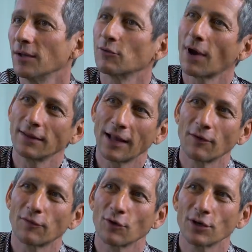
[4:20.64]
And right now,
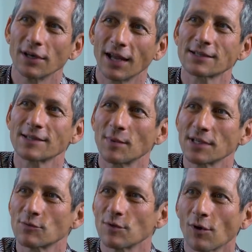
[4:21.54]
for next
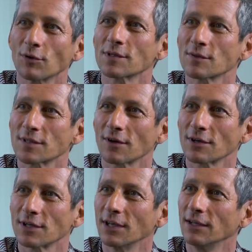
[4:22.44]
semester, we're also
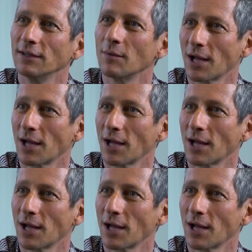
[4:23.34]
starting in the